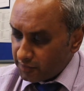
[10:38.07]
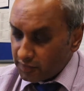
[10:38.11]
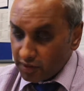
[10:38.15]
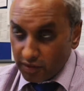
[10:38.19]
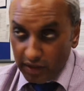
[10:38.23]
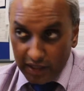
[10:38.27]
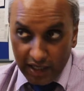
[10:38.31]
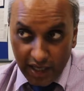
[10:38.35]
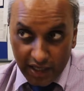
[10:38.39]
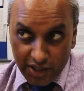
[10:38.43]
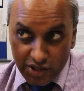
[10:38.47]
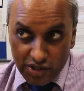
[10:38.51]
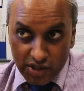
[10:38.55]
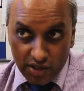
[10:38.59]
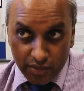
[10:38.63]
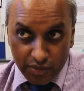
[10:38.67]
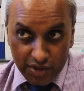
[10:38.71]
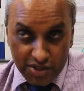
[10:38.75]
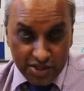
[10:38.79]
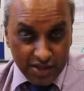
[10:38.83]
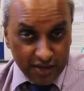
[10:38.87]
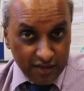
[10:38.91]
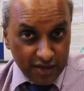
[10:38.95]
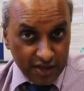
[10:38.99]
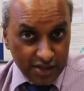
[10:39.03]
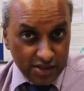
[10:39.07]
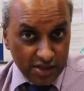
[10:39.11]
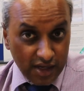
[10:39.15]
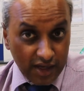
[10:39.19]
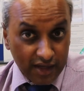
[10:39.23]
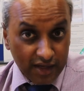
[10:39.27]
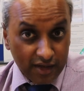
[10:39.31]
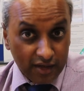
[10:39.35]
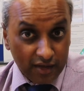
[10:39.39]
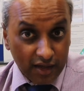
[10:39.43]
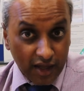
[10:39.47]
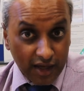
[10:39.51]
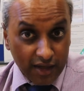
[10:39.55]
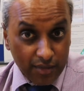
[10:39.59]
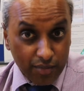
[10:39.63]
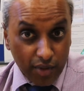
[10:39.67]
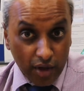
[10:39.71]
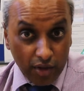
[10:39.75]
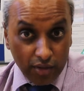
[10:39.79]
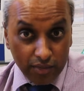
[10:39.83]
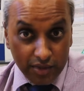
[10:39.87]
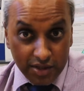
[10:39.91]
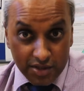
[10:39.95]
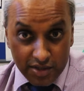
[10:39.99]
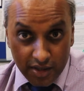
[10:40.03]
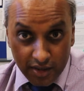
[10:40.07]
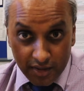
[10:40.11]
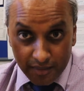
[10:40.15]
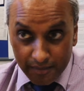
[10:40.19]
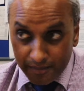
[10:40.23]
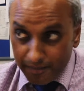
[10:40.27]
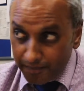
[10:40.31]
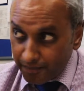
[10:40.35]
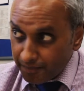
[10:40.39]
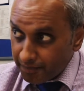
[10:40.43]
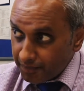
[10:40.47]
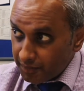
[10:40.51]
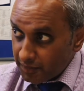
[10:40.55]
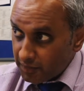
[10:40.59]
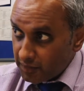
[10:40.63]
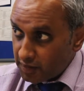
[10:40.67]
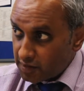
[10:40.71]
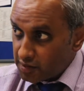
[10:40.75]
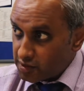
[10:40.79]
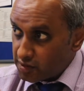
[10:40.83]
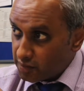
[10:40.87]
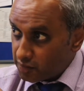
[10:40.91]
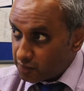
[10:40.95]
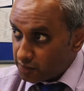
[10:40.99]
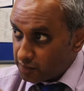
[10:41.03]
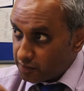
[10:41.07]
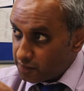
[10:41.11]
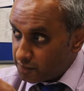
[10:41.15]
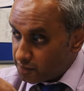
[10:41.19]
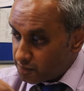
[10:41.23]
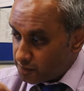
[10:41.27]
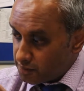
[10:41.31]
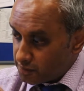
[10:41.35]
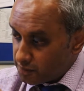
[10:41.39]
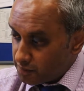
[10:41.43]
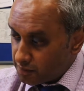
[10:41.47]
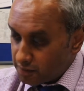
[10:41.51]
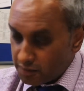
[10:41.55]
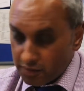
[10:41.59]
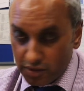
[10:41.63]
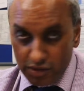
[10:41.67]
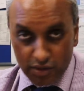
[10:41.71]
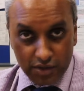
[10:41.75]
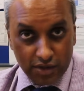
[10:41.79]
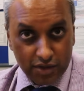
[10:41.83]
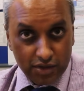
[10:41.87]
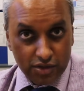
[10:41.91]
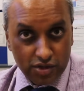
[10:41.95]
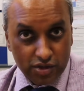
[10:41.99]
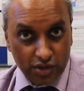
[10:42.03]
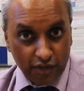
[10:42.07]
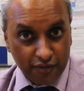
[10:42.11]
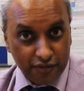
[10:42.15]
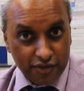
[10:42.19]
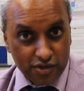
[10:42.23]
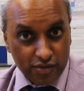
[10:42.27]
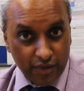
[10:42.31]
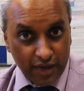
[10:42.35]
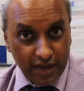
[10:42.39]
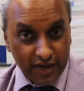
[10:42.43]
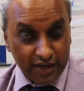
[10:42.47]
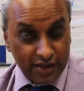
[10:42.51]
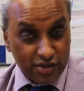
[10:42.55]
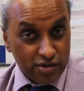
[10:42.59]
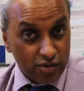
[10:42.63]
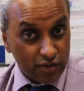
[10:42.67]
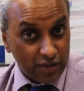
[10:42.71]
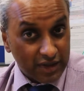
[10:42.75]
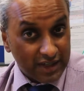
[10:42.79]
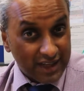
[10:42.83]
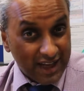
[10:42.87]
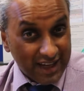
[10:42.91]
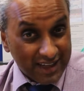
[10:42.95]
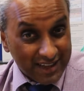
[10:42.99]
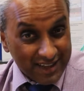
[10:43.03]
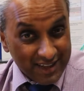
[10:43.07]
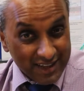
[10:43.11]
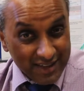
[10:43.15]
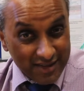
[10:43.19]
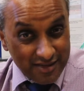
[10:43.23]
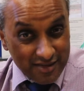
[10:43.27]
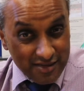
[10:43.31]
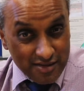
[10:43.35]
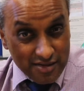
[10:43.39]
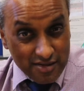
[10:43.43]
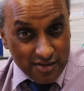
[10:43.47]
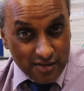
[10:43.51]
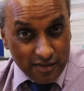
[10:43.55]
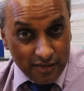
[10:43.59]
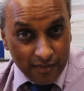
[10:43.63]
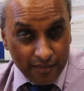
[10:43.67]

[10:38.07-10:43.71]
Occasionally we see things like lipometer, so soft swellings or ganglions,